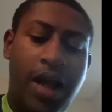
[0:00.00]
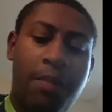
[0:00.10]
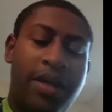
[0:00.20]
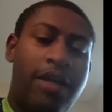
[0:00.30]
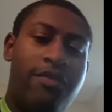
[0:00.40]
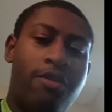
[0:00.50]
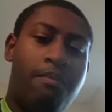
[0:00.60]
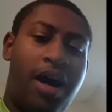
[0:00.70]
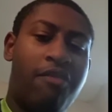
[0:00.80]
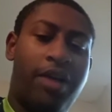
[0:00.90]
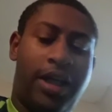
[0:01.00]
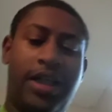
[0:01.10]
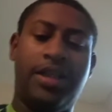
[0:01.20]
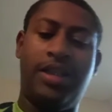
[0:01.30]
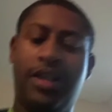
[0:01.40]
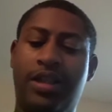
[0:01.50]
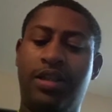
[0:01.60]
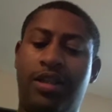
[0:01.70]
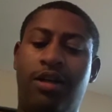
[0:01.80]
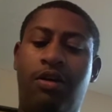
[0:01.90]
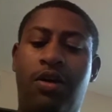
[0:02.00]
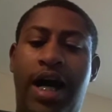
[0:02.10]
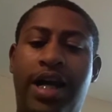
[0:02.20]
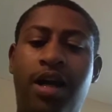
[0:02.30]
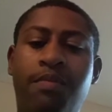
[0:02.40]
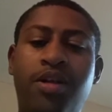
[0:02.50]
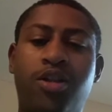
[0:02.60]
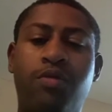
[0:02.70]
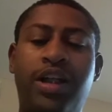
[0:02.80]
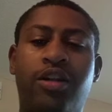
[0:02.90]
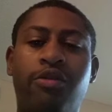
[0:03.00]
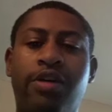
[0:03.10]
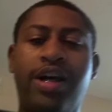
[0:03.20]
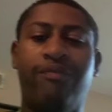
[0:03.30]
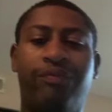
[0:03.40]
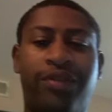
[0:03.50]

I'm gonna give you my rankings. So at number 23,